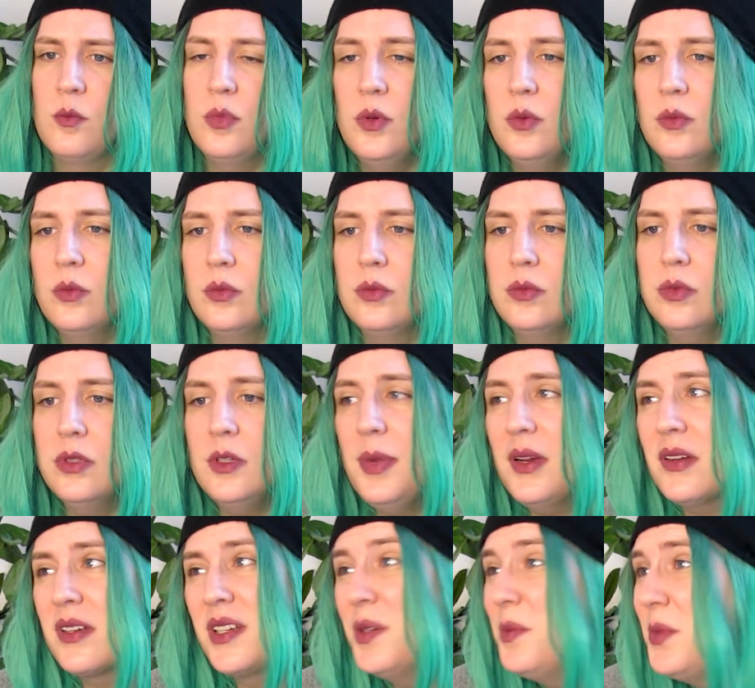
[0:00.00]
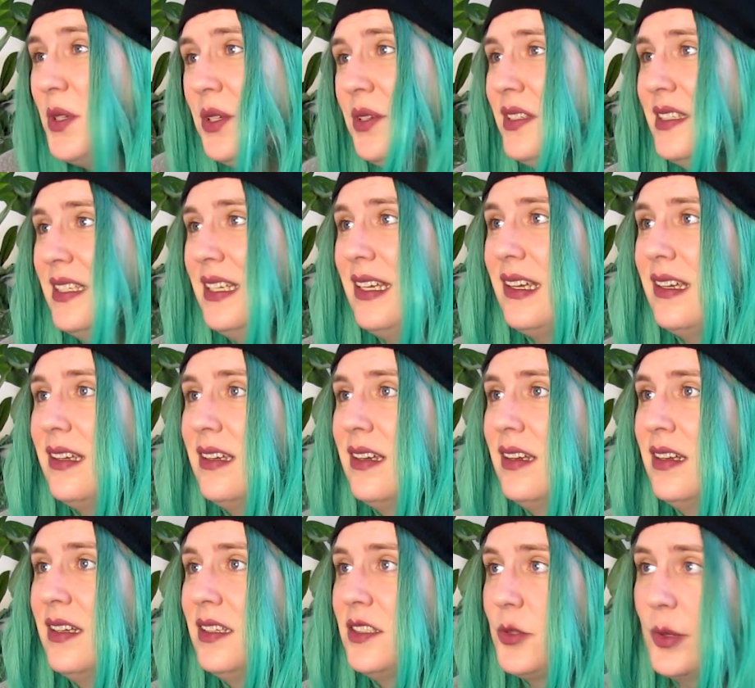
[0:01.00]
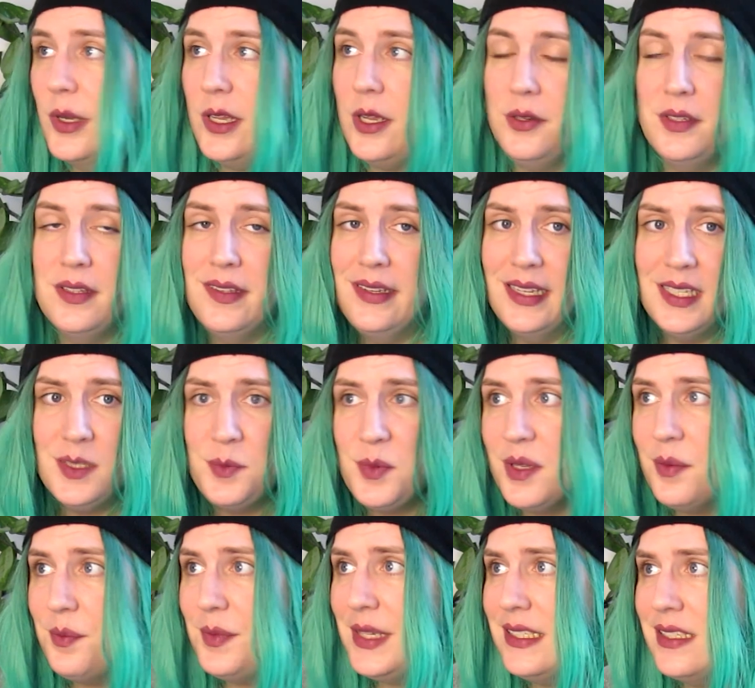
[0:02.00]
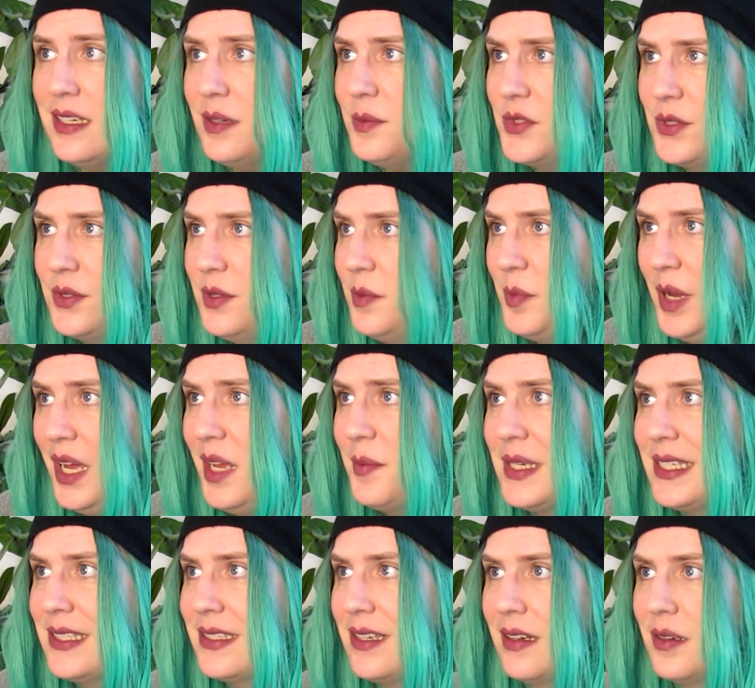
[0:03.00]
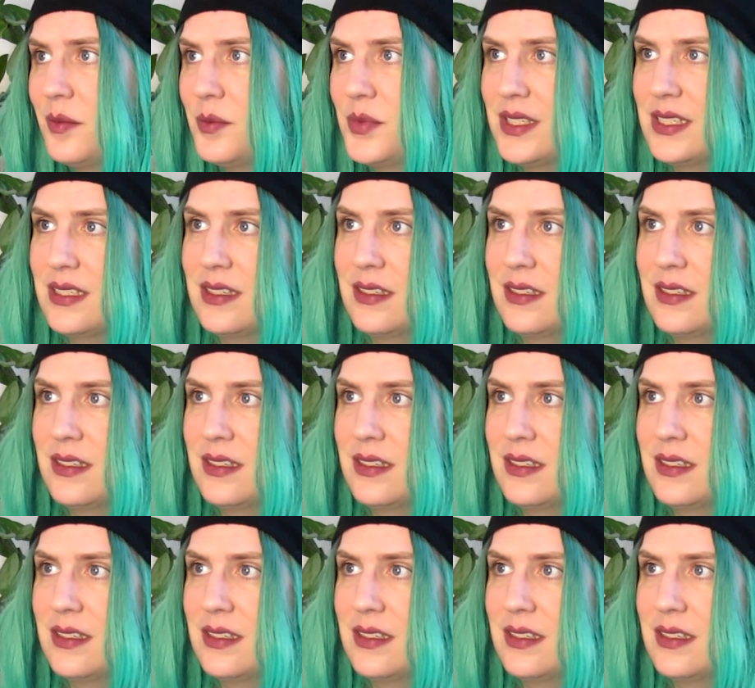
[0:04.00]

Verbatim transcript: But what about community? Do I go to the lesbian meetups or the bi meetups?